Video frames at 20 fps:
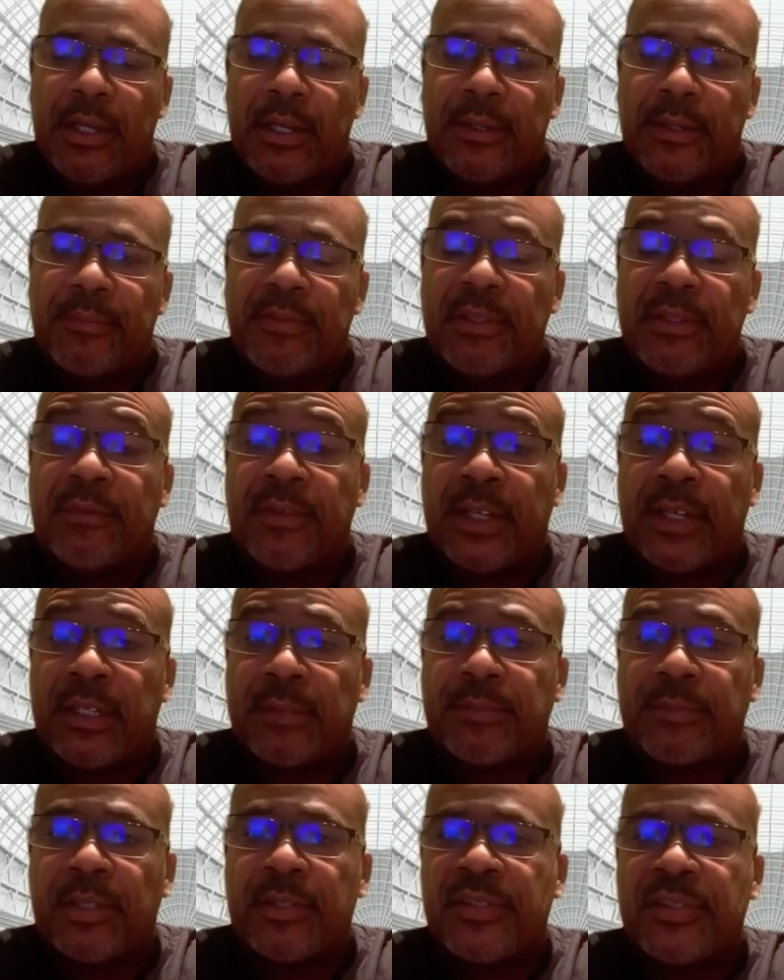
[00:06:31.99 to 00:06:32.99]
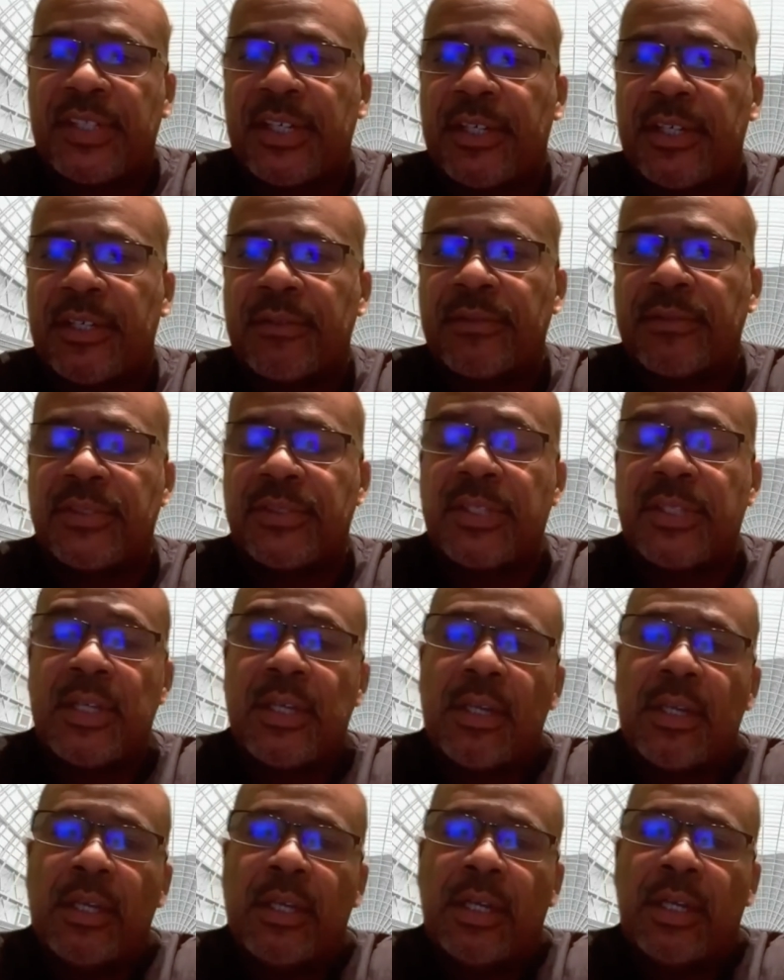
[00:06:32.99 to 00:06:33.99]
developed ourselves,
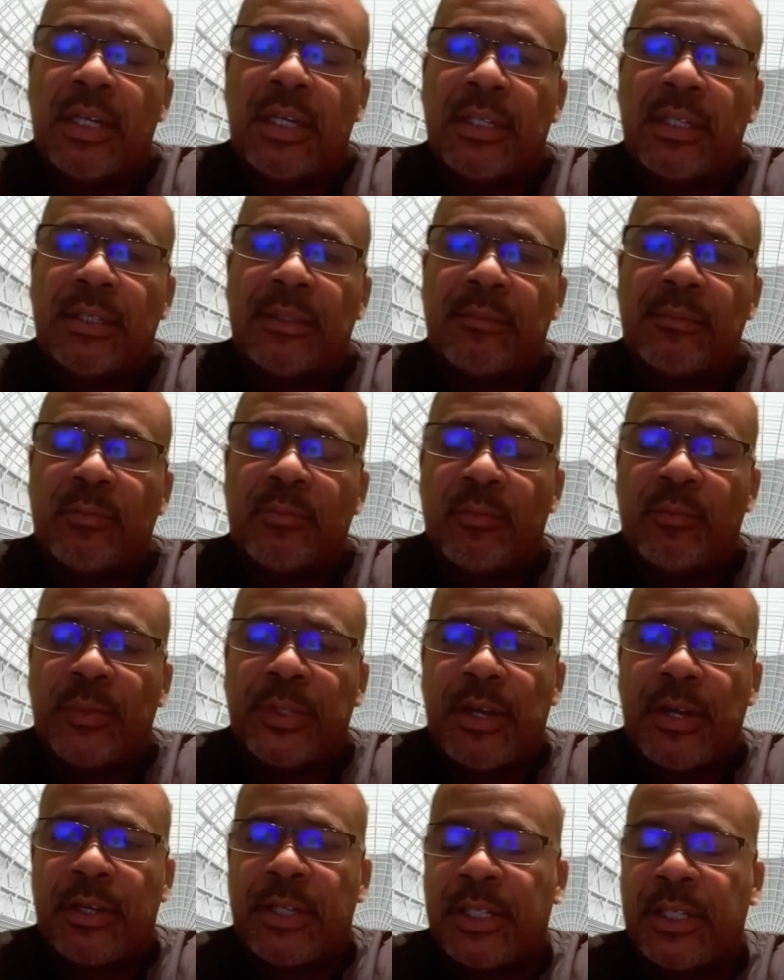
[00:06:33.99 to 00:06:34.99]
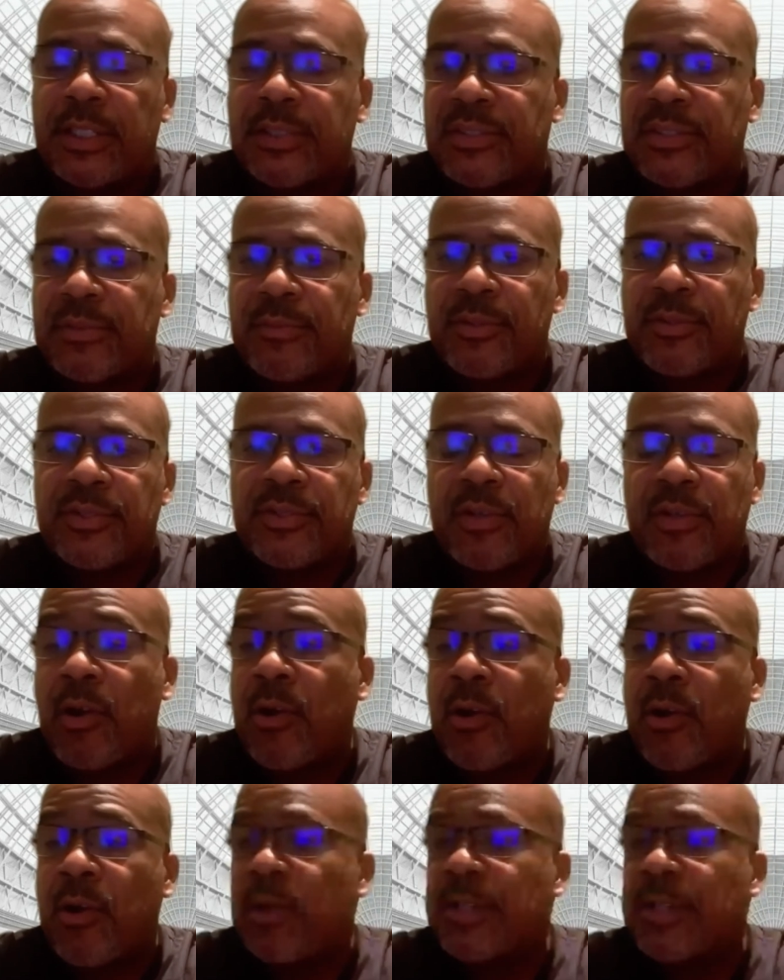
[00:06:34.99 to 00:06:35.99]
when our customers are
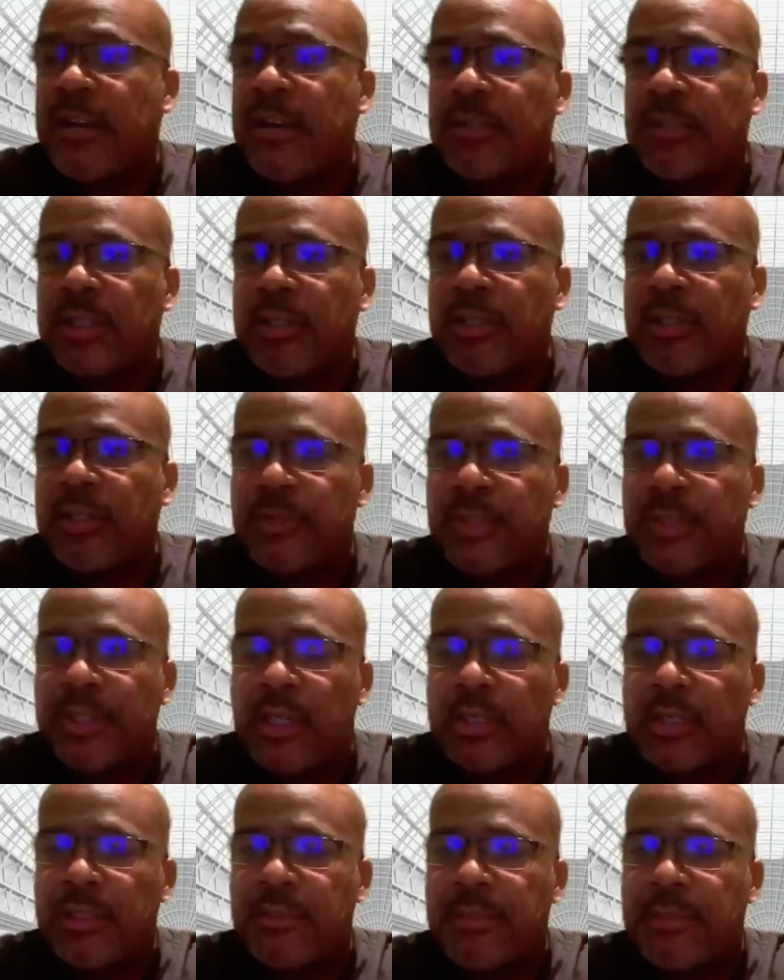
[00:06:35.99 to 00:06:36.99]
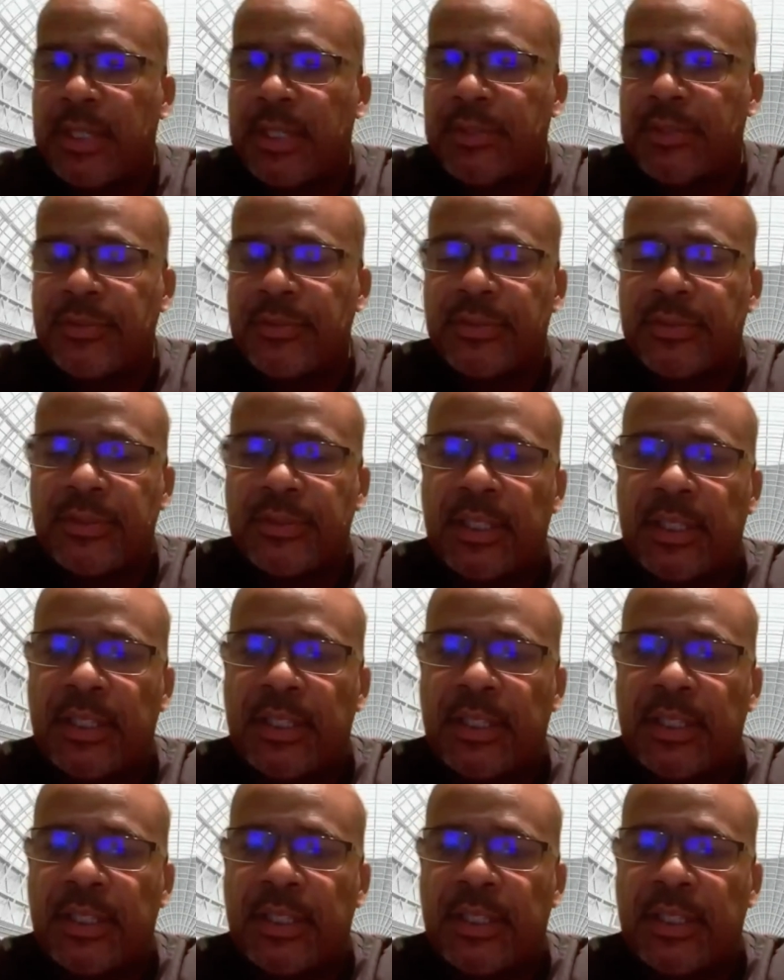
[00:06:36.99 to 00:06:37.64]
downloading all of the models,